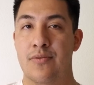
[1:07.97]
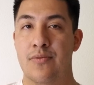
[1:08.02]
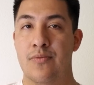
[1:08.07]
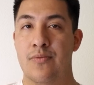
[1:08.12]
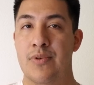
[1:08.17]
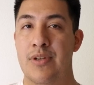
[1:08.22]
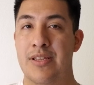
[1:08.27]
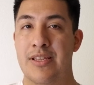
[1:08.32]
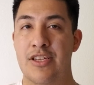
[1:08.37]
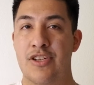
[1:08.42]

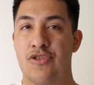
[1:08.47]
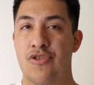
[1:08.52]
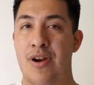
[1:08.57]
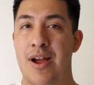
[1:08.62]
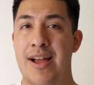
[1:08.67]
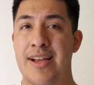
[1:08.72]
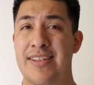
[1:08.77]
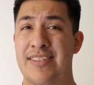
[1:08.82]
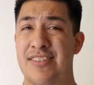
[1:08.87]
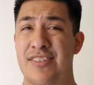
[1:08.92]
really
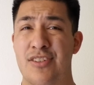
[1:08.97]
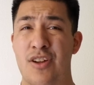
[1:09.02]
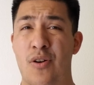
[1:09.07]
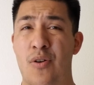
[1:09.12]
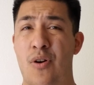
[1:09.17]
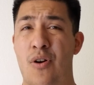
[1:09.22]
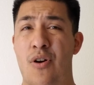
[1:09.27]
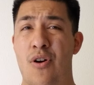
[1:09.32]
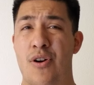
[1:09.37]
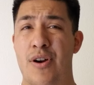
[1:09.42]
try
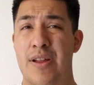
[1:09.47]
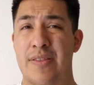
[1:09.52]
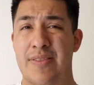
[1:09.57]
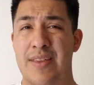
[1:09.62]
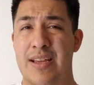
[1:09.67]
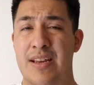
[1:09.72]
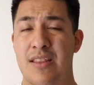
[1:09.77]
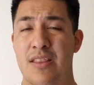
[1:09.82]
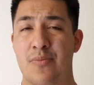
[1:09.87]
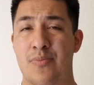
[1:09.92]
so hard at
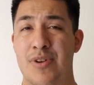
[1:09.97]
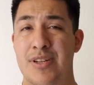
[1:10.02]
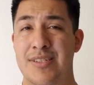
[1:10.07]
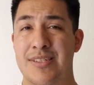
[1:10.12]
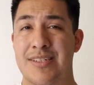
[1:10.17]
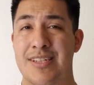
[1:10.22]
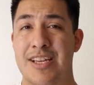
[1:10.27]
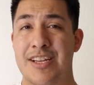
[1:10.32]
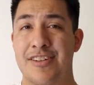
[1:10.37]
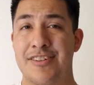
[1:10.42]
the end of the
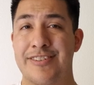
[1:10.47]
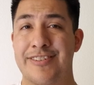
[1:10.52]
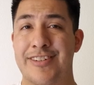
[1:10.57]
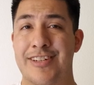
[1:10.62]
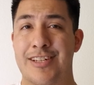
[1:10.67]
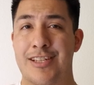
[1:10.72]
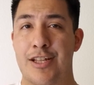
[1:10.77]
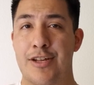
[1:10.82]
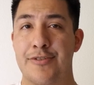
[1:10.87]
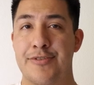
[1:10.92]
presentation to
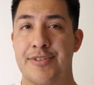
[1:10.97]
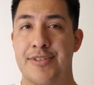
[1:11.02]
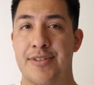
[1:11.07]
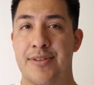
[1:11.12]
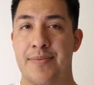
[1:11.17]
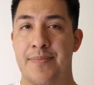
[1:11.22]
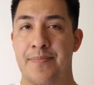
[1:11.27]
close?